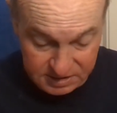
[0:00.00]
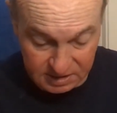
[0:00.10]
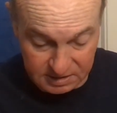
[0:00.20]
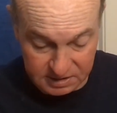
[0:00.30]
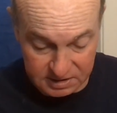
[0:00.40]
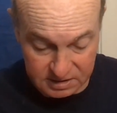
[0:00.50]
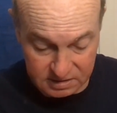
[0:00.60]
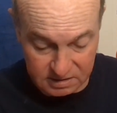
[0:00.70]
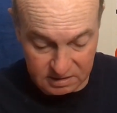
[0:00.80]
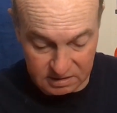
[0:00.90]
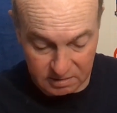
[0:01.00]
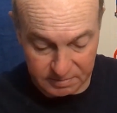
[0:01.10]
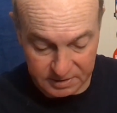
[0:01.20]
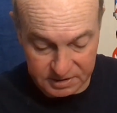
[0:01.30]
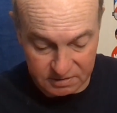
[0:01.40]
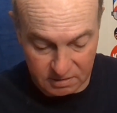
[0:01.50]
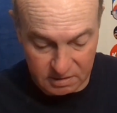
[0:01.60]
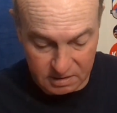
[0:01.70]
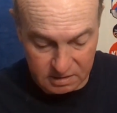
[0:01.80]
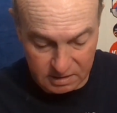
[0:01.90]
scent is a little bit
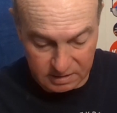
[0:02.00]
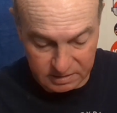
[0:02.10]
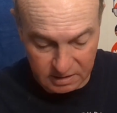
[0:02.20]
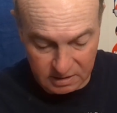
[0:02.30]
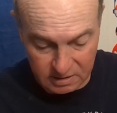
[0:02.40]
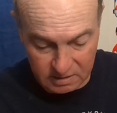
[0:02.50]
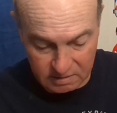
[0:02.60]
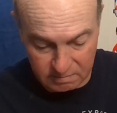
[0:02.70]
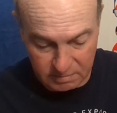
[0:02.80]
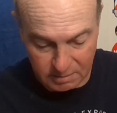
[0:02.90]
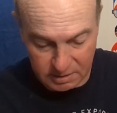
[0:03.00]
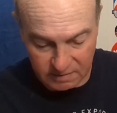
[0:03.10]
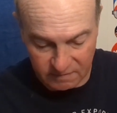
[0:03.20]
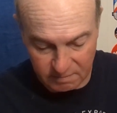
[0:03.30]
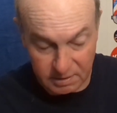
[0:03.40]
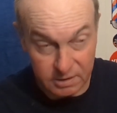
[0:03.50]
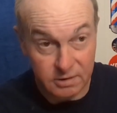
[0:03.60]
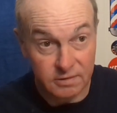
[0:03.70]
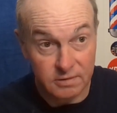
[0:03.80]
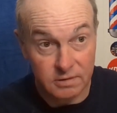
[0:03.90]
stronger and maybe even
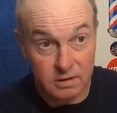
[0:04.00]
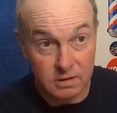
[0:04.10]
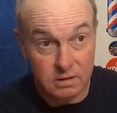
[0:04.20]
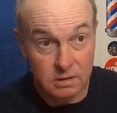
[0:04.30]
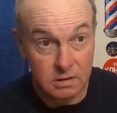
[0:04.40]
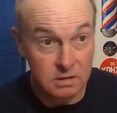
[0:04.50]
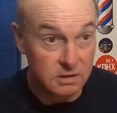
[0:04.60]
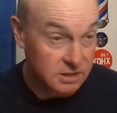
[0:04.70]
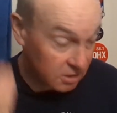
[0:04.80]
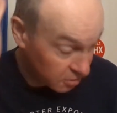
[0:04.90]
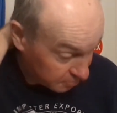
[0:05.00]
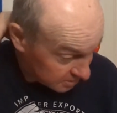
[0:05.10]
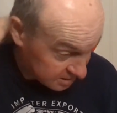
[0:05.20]
better than the soap